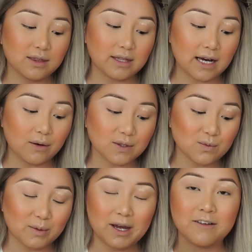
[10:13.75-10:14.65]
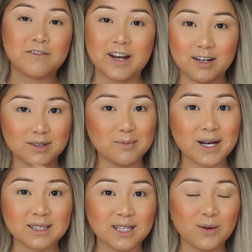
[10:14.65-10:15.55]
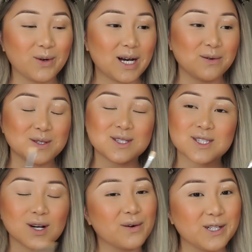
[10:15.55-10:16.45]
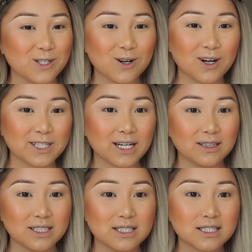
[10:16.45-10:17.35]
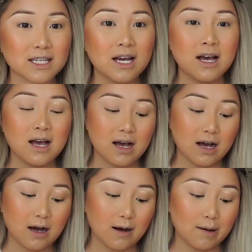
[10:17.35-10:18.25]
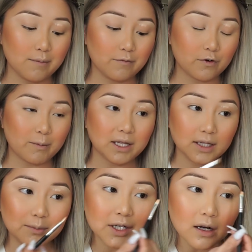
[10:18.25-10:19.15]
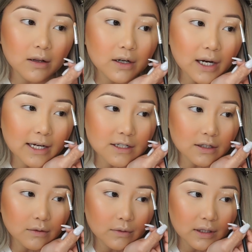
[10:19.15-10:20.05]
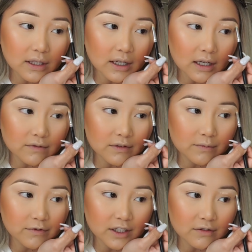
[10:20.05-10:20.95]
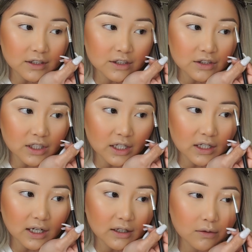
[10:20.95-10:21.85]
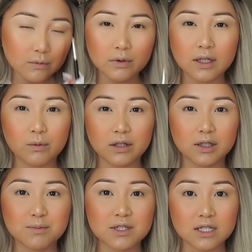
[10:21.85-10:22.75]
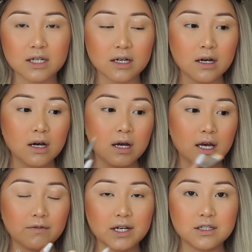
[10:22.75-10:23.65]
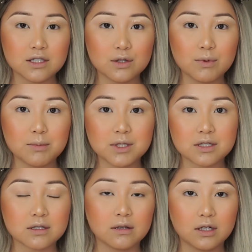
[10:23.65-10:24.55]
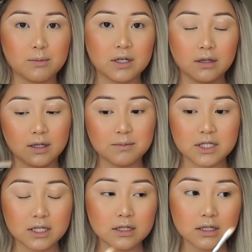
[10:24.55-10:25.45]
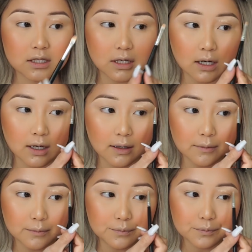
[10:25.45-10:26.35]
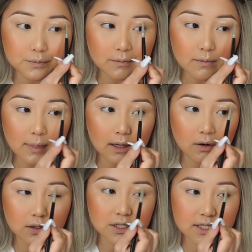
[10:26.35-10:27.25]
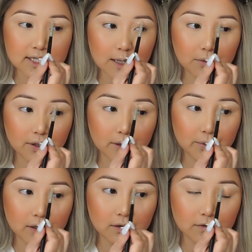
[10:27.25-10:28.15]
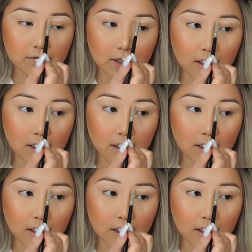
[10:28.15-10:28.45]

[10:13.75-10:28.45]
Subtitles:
That was one of my favorite back then when I was so into contact lens. For my lip color, I don't really have a favorite shade. I don't really wear lipstick. If I do, maybe just a little bit of lip tint, or just dab a little bit of